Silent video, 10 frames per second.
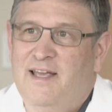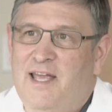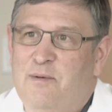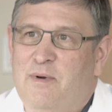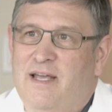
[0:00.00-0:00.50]

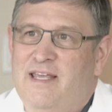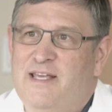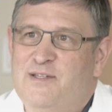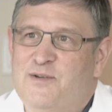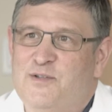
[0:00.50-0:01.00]
and my
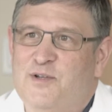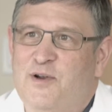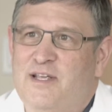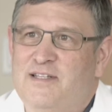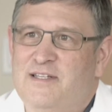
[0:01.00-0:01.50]
kids are
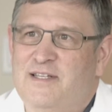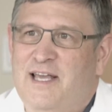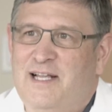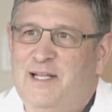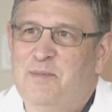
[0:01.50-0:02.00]
starting to
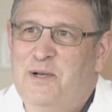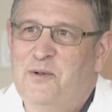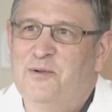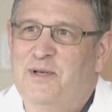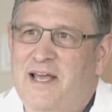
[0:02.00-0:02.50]
get a little bit
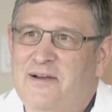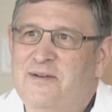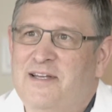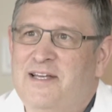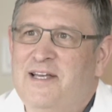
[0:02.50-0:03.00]
older now,
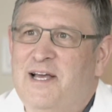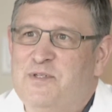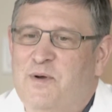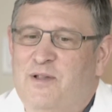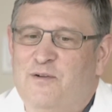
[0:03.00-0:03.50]

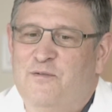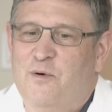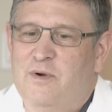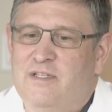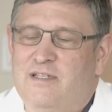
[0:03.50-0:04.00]
so I look
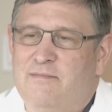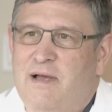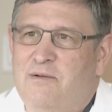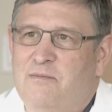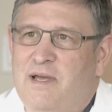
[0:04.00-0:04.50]
forward to
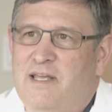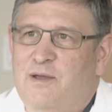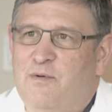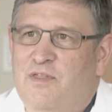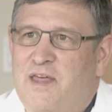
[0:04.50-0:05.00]
mountain biking with